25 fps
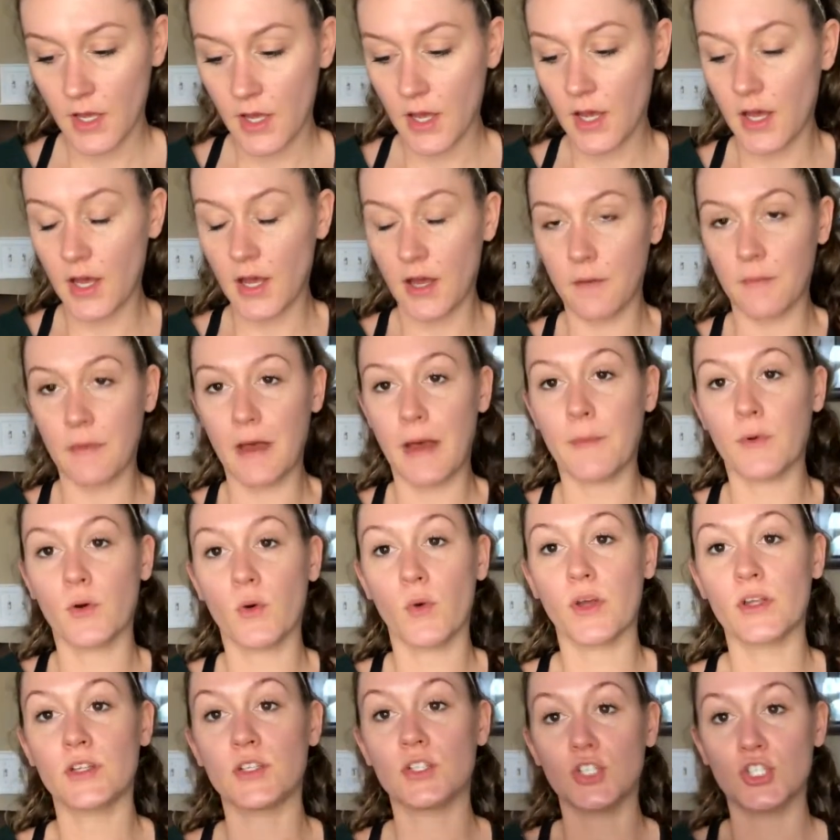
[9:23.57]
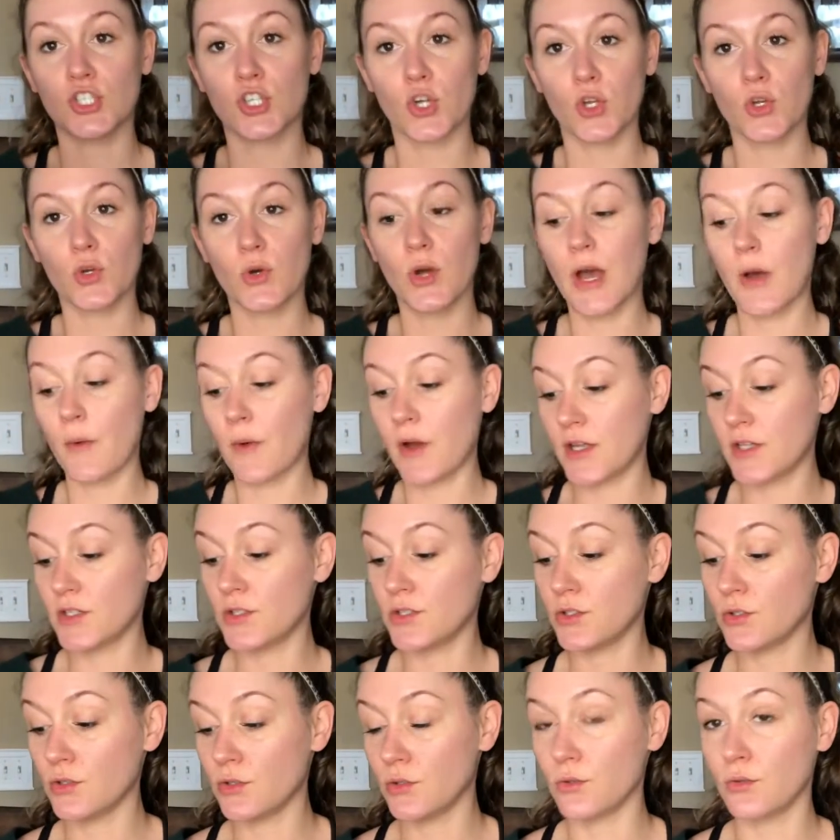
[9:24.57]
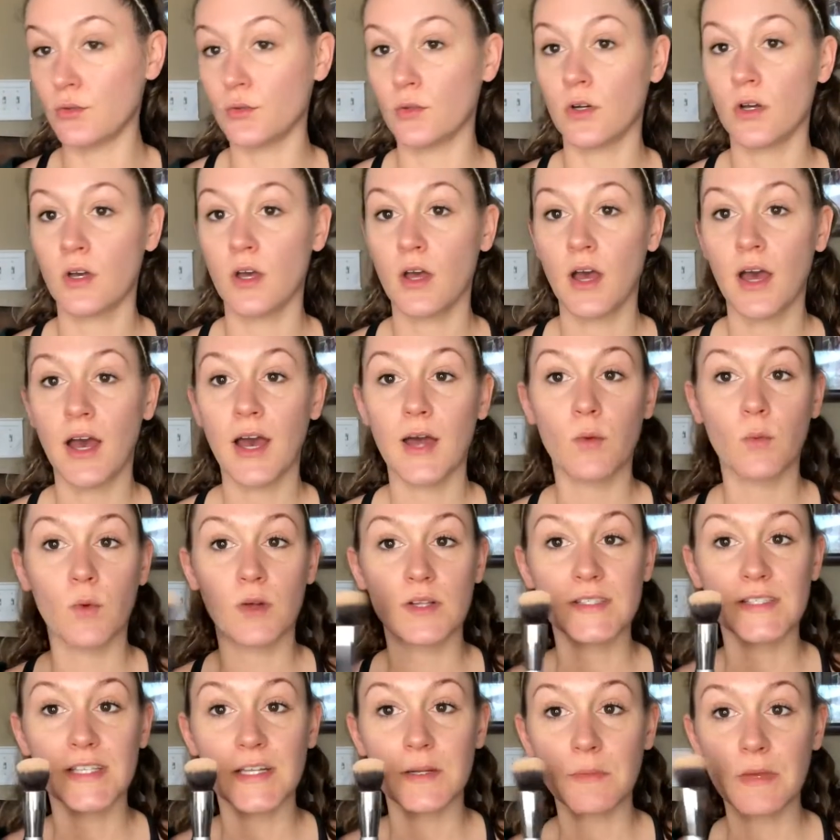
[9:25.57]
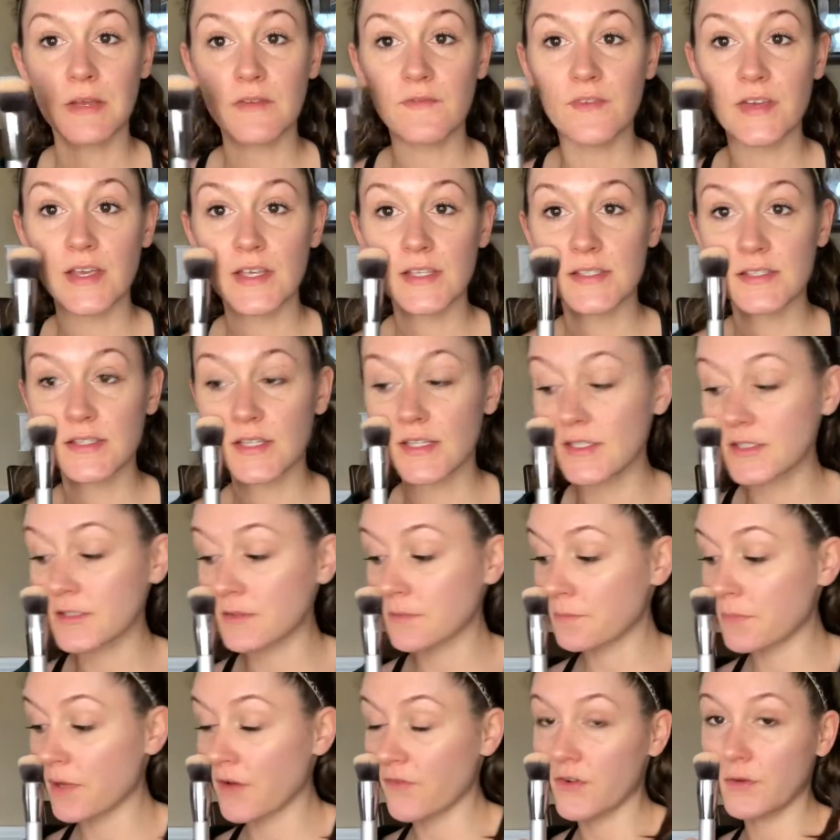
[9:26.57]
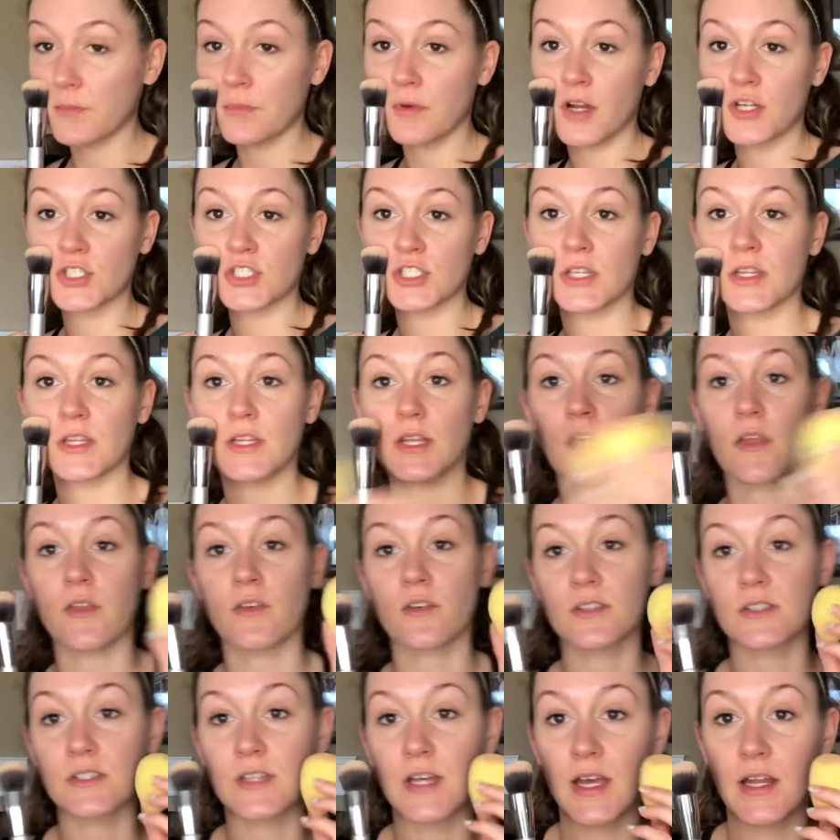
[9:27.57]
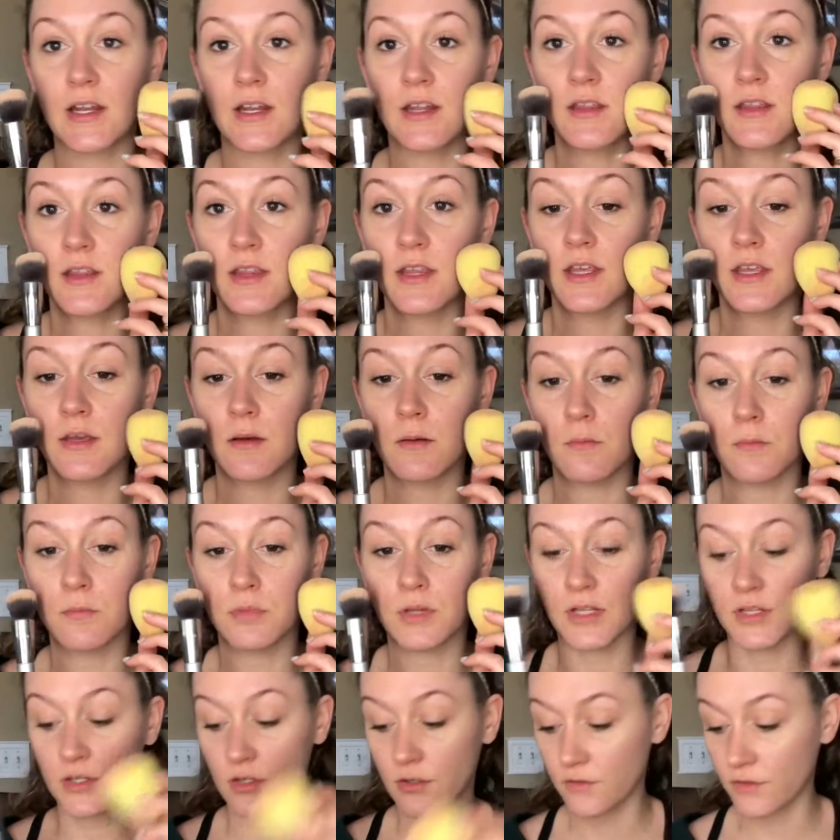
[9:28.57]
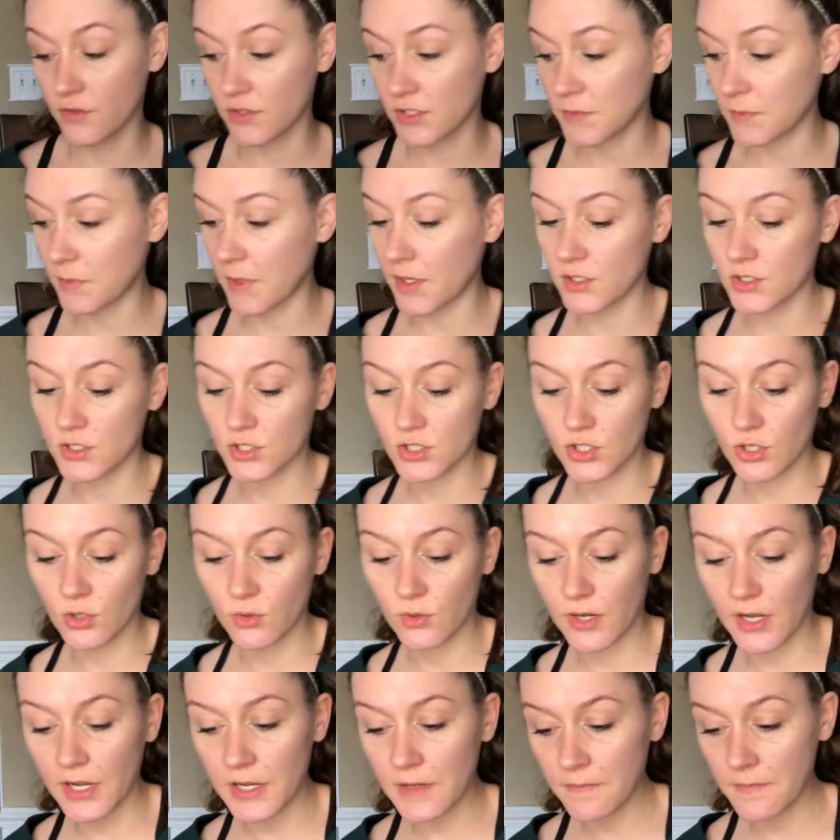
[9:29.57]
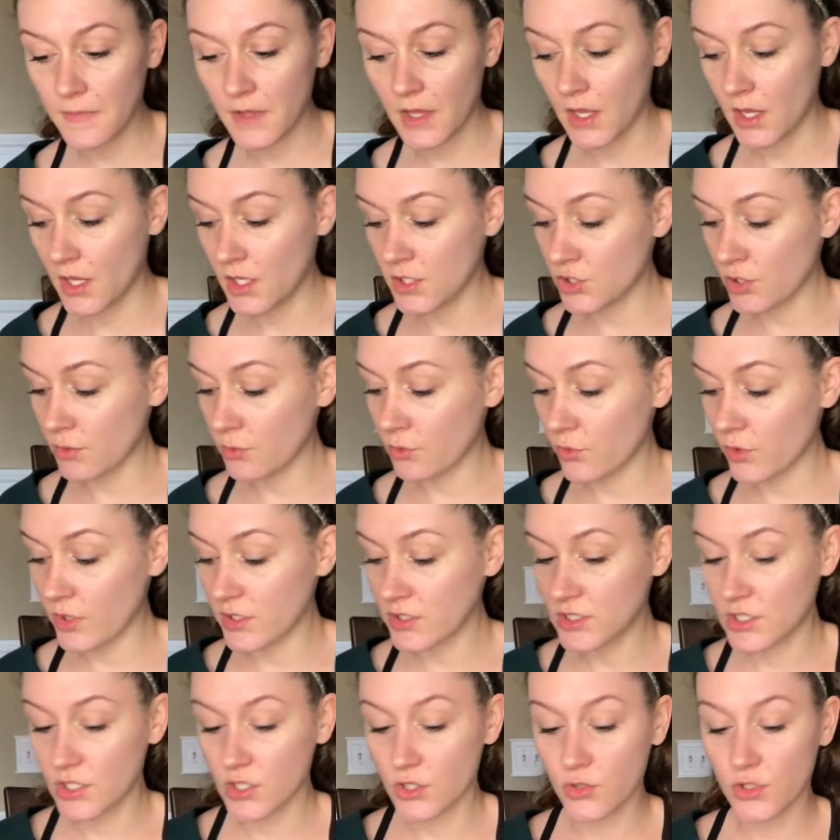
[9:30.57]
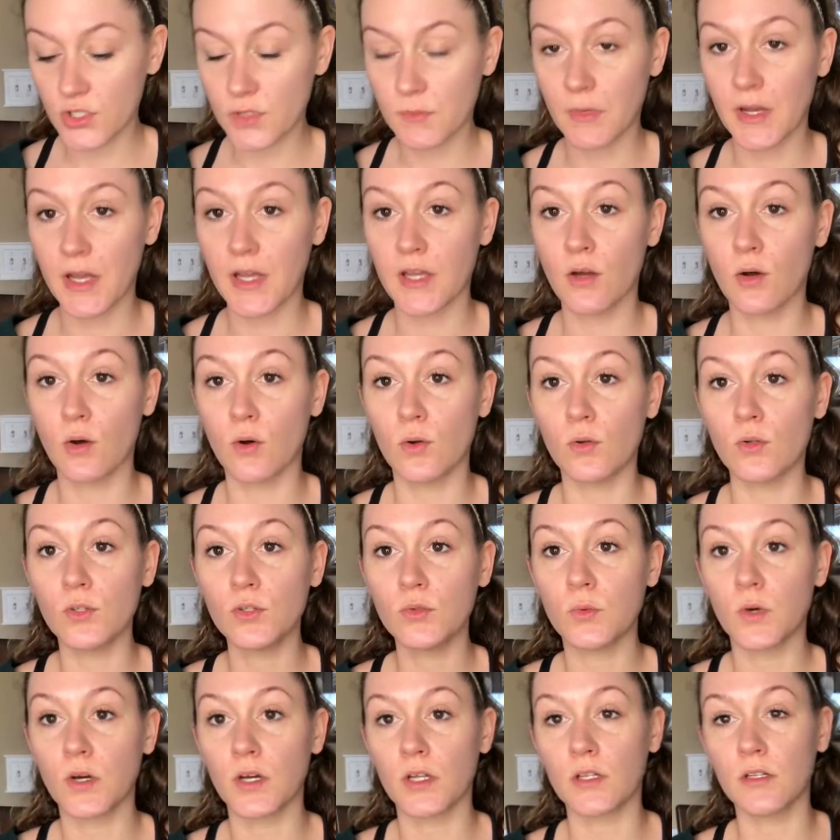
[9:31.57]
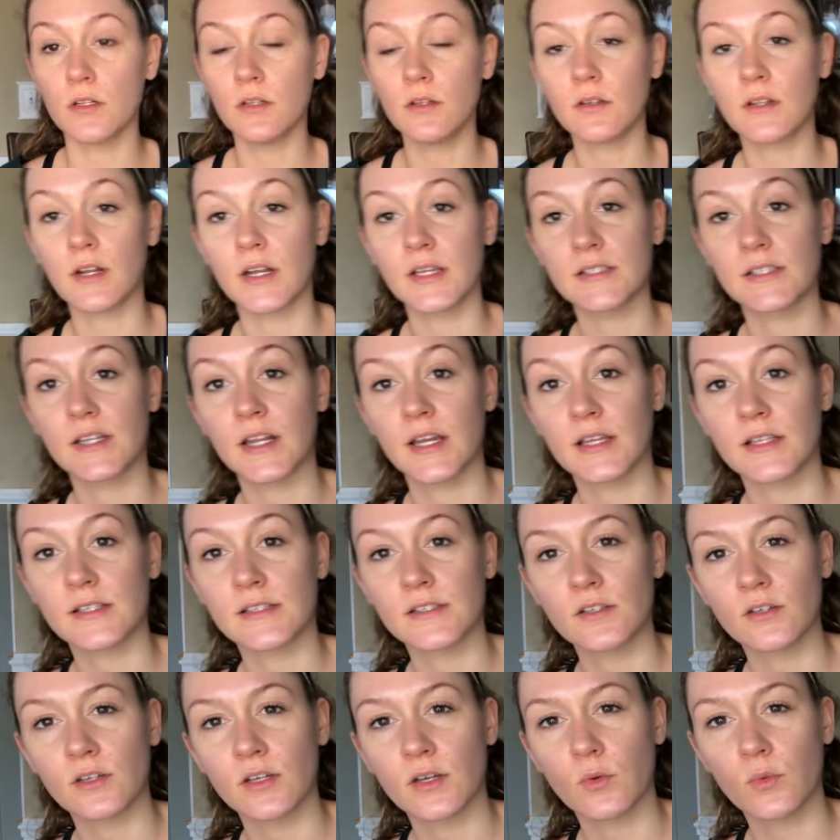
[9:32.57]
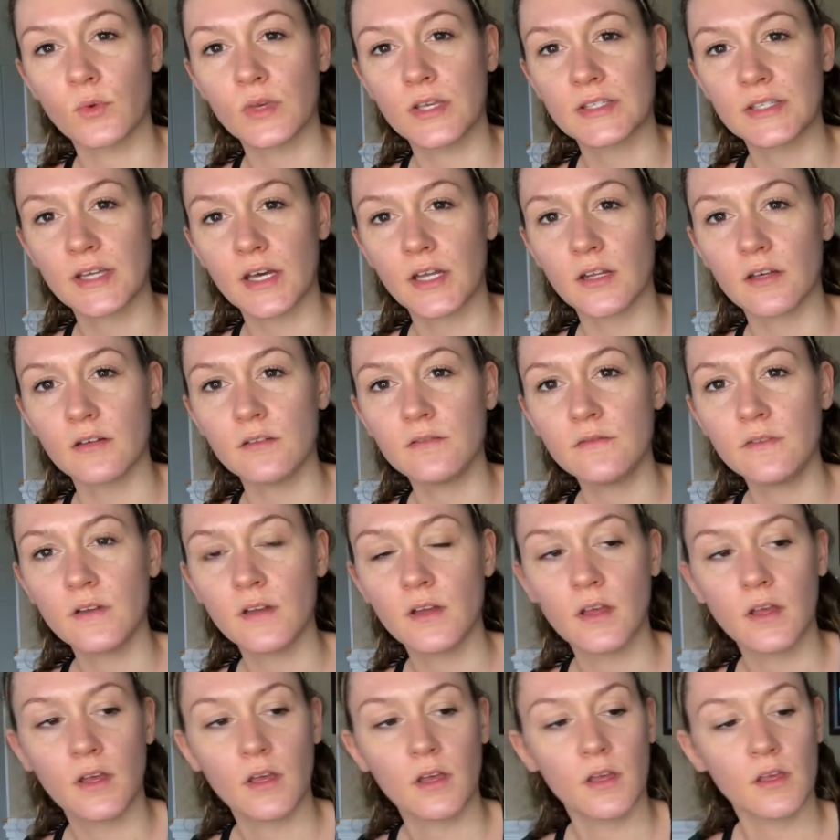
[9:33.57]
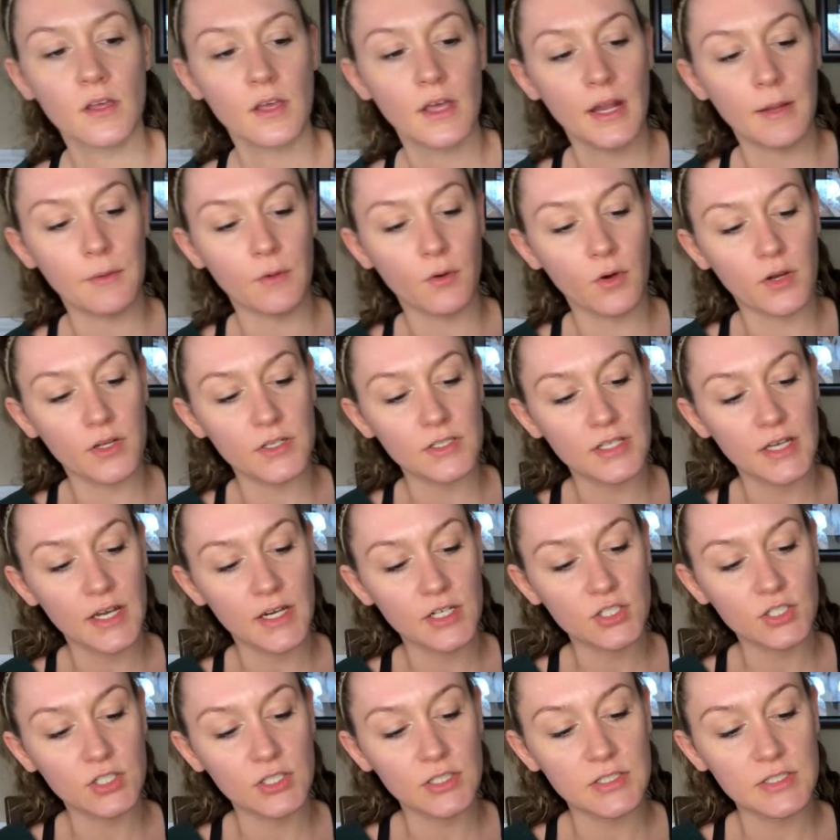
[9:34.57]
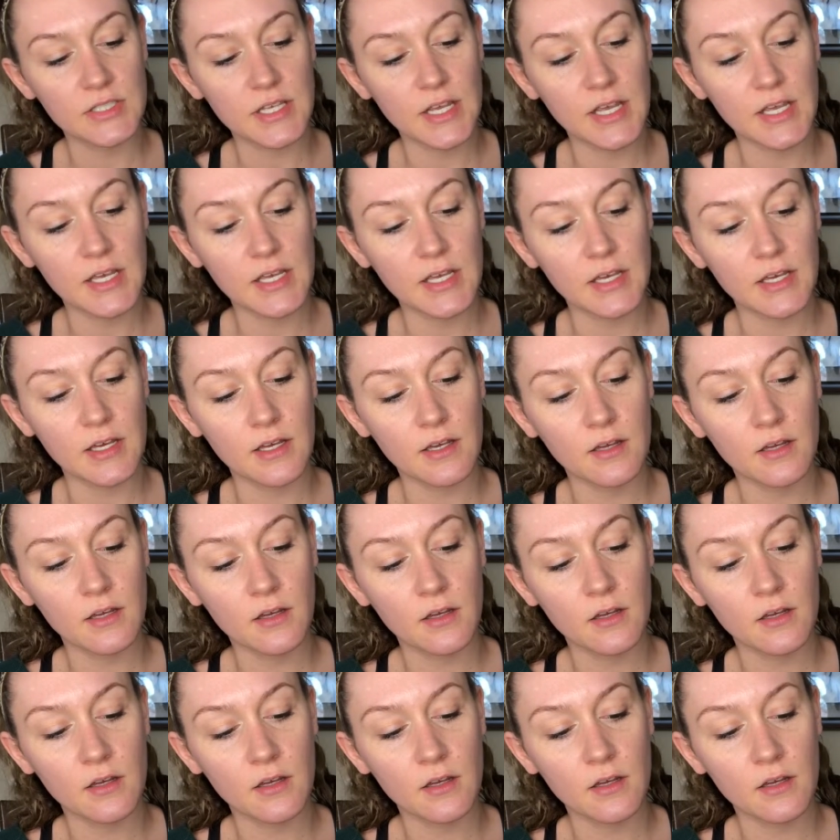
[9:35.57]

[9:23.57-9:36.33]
I'm going to show you how I do on one side of my face this buffer brush and the other side the Blunderful sponge, okay? So I'm going to use my old one that I said I can still get weeks out of, and I'm going to actually take it